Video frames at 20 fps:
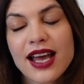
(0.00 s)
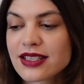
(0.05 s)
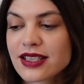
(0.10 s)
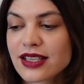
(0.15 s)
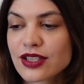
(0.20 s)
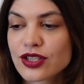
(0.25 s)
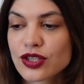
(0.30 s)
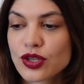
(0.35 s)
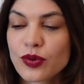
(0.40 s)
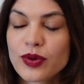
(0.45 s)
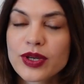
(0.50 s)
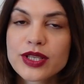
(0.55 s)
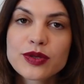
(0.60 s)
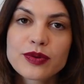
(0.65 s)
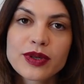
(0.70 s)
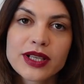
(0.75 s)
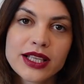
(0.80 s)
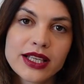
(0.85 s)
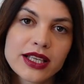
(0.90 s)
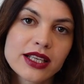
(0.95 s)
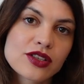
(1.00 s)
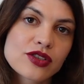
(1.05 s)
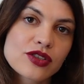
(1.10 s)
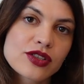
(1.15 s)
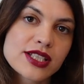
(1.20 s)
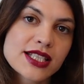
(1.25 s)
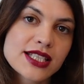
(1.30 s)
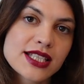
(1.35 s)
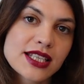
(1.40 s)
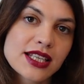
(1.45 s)
It's always really
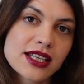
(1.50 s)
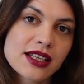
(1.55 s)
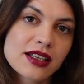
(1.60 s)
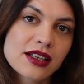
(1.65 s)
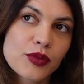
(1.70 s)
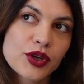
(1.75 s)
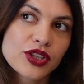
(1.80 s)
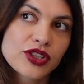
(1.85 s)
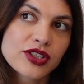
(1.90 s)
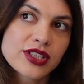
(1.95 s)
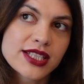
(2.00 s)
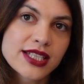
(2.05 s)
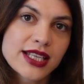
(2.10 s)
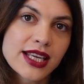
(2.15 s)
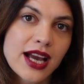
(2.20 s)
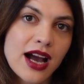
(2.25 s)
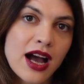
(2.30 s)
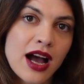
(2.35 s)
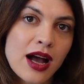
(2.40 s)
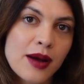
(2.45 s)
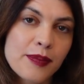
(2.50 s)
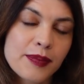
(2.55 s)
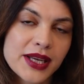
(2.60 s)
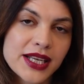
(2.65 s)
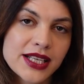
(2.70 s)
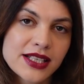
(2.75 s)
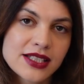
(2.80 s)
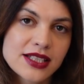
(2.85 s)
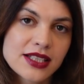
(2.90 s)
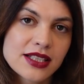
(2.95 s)
interesting when you see art
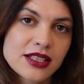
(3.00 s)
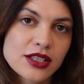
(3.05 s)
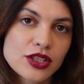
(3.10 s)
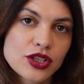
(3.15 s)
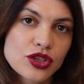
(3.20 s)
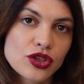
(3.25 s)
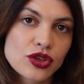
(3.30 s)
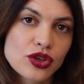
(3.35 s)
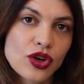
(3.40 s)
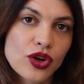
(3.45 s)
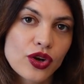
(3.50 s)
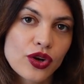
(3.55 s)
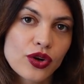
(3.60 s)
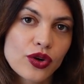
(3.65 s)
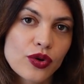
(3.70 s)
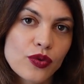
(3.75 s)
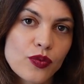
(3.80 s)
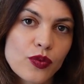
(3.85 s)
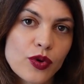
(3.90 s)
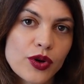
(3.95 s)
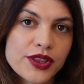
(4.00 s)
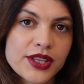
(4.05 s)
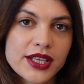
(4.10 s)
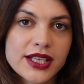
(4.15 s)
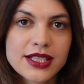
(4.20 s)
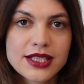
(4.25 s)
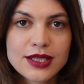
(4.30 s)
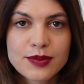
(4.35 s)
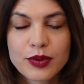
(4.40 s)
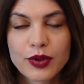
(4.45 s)
pieces to know what the
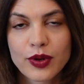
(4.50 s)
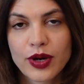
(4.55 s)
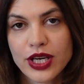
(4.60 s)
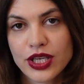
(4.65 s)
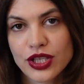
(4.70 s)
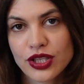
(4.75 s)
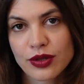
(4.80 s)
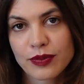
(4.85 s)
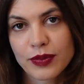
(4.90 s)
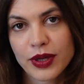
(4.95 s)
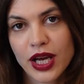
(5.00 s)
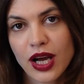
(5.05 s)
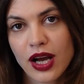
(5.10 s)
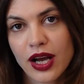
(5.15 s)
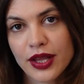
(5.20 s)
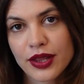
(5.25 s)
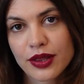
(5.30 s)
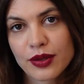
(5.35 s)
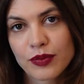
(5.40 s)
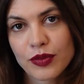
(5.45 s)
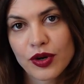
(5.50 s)
inspiration behind them